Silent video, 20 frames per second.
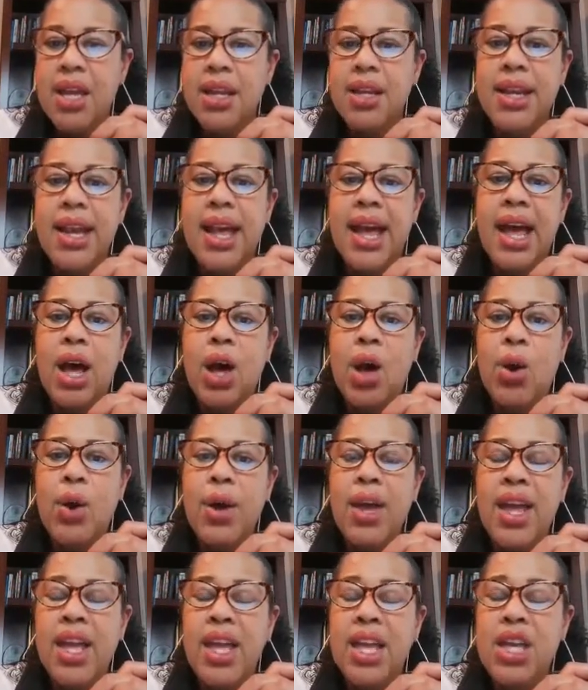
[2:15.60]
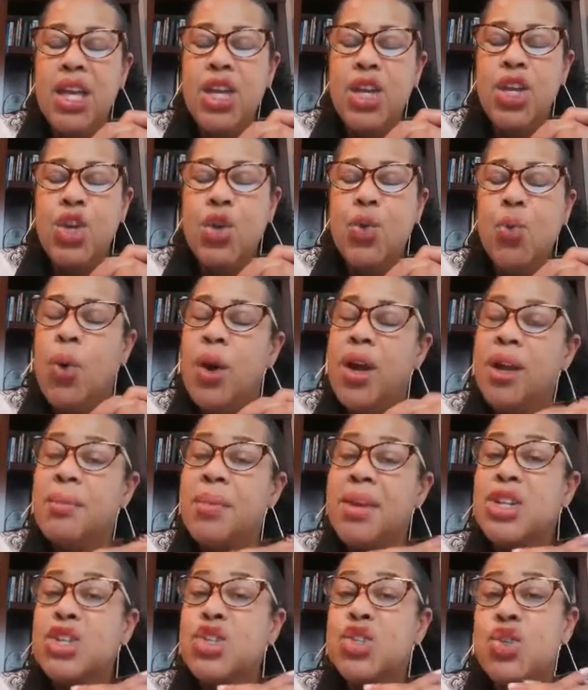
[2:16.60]
Now, you want to
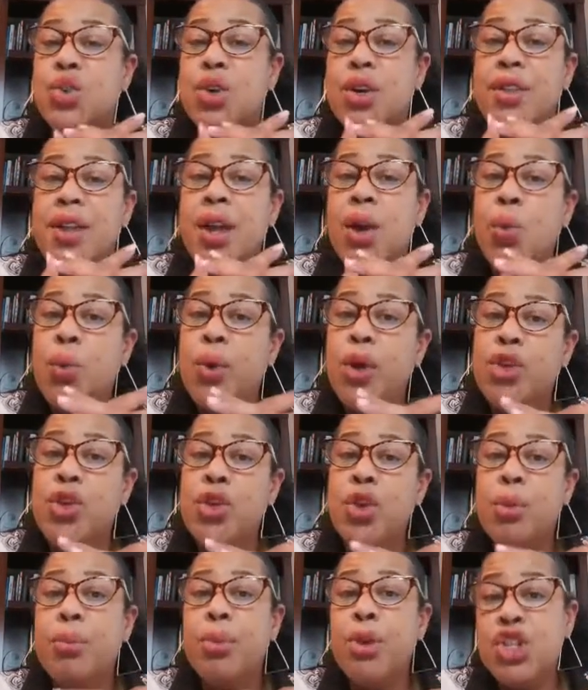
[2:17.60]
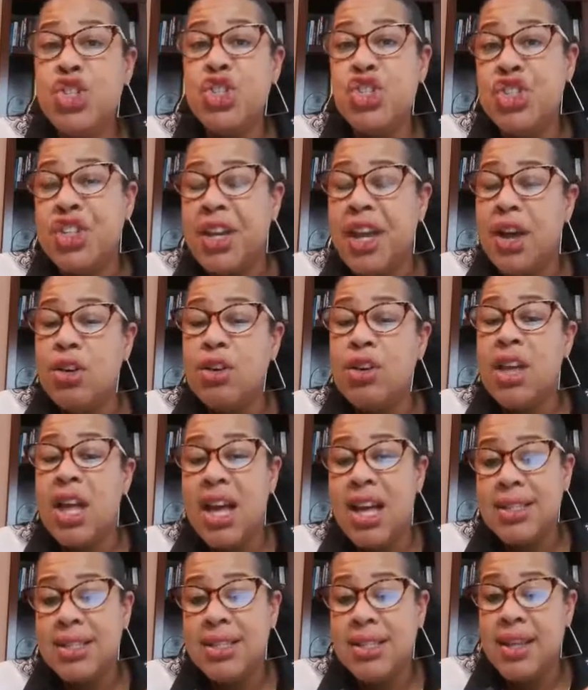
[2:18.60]
make sure that when you're pushing out
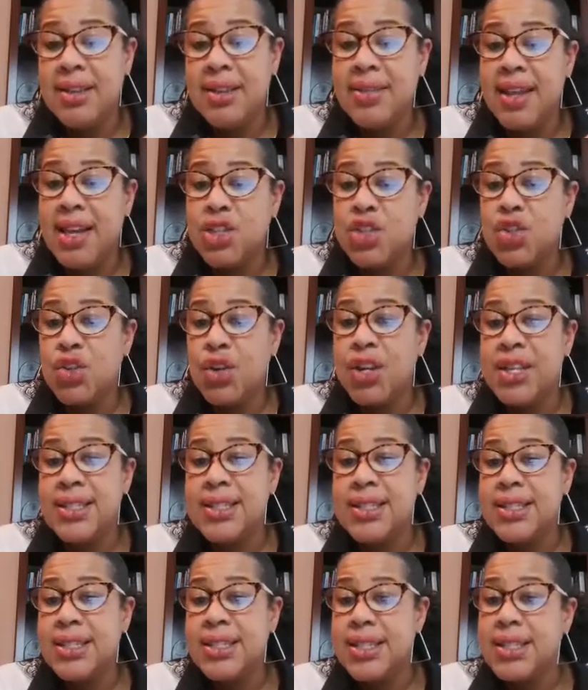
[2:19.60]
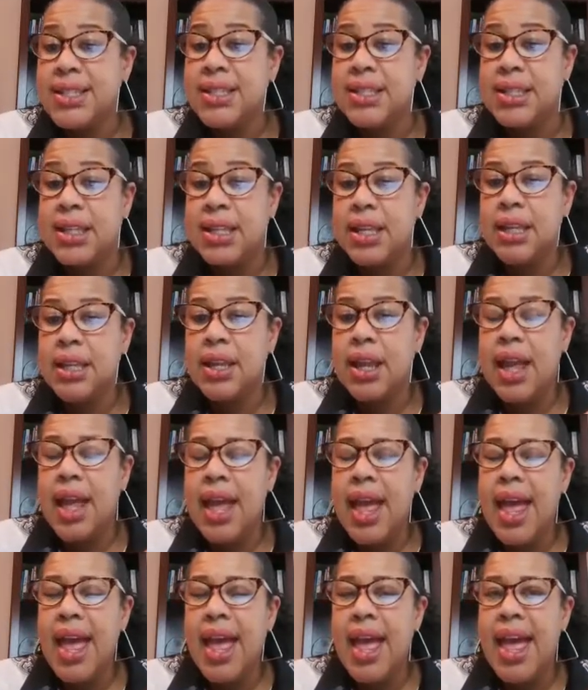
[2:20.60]
content that you're consistent,
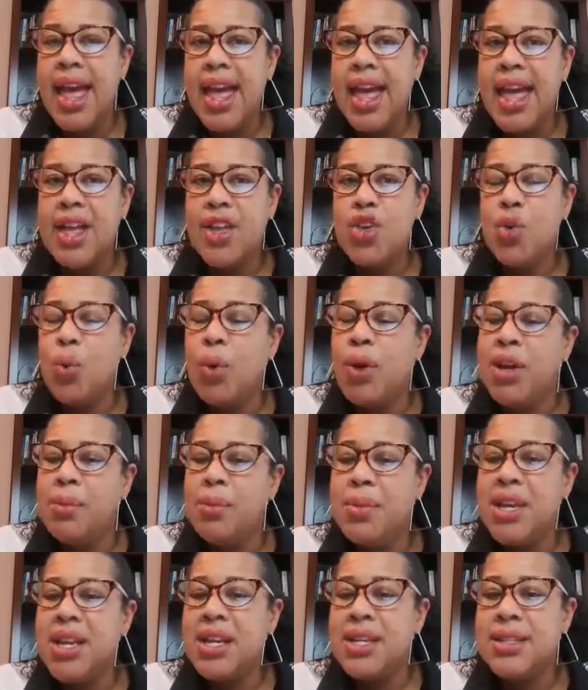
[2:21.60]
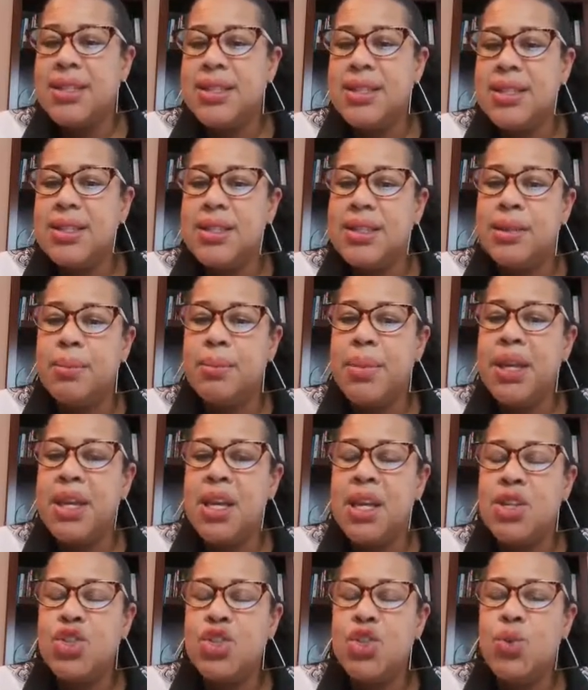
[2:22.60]
and you want to be consistent
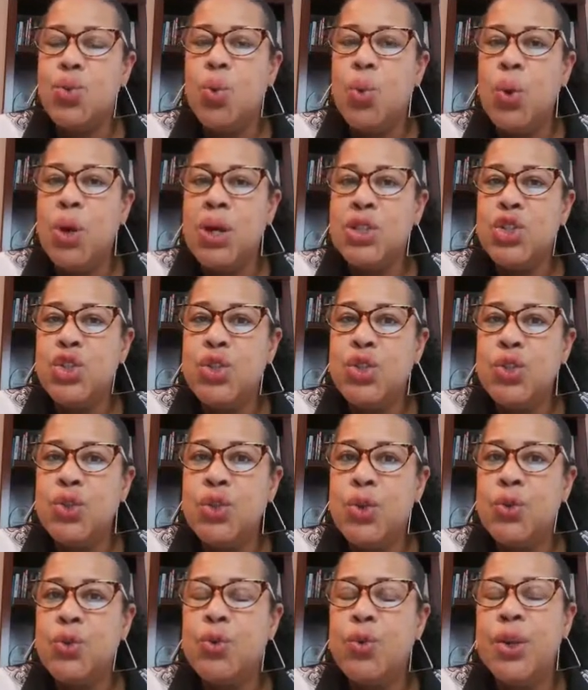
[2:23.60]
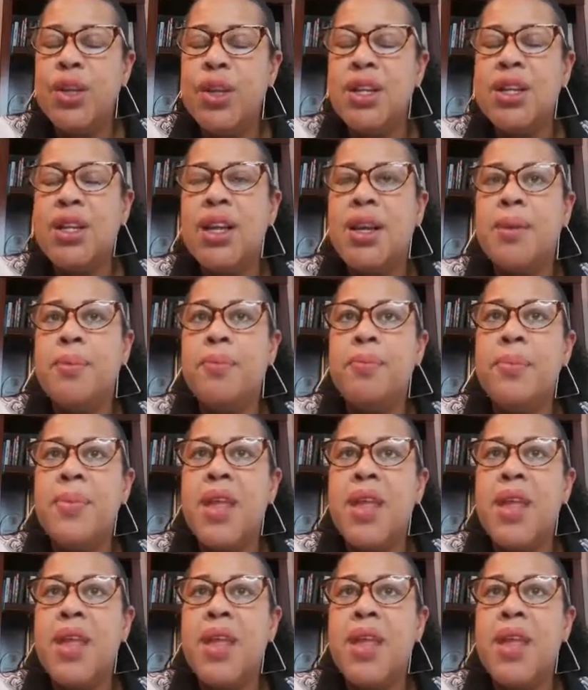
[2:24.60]
because you want to really,